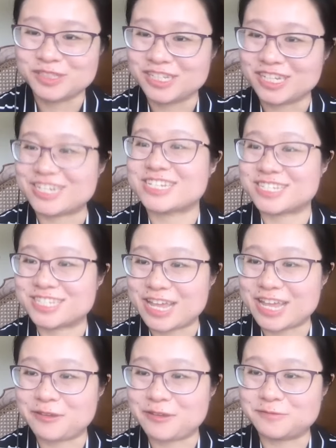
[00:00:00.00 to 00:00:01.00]
it is
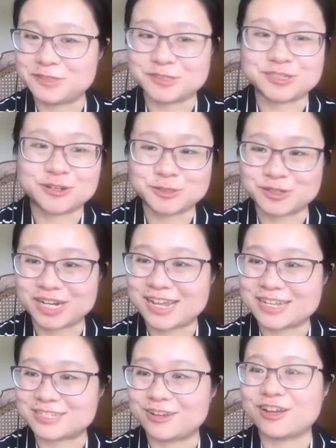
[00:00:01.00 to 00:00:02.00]
safe to go to
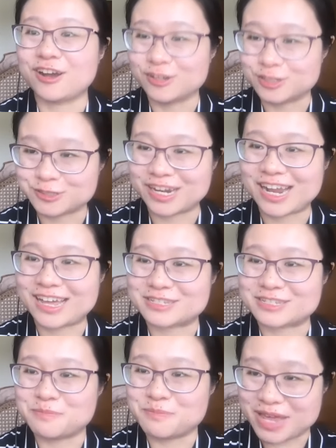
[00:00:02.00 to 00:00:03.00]
class or go to class
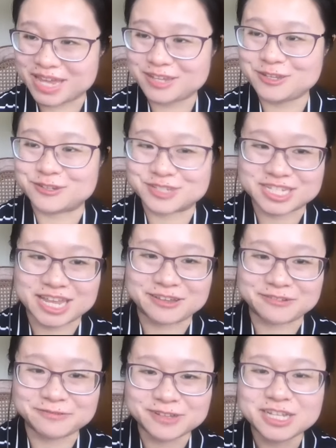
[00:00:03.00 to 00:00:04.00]
make you
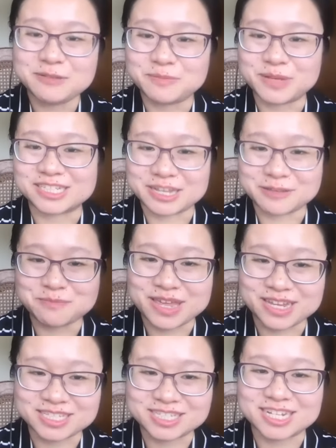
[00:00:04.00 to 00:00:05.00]
safe, but it
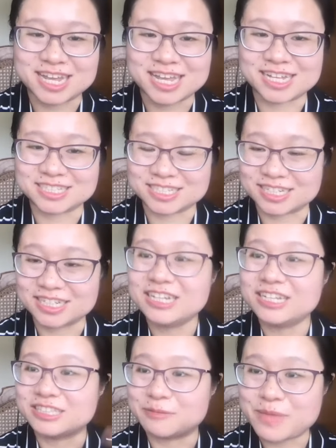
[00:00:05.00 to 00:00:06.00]
means that
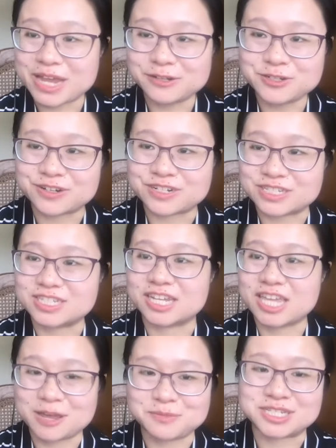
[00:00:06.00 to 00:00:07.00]
the measures the
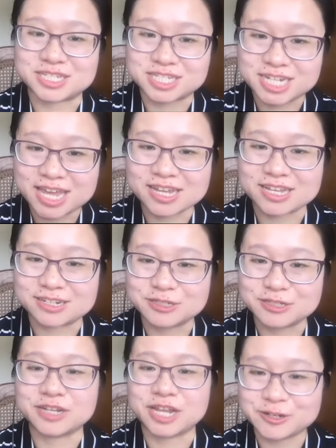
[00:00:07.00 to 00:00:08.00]
campus has taken
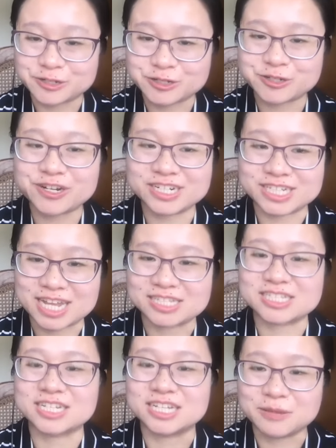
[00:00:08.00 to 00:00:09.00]
to ensure that
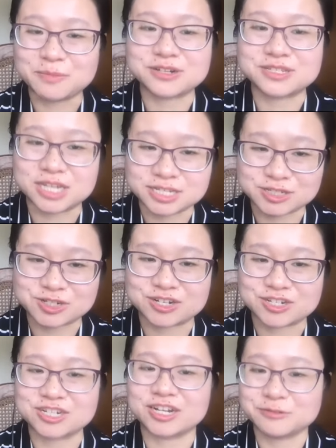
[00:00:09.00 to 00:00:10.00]
in-person
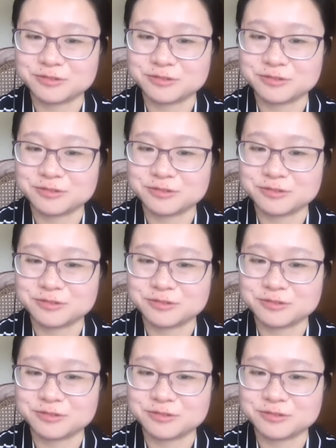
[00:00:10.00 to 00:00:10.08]
instruction and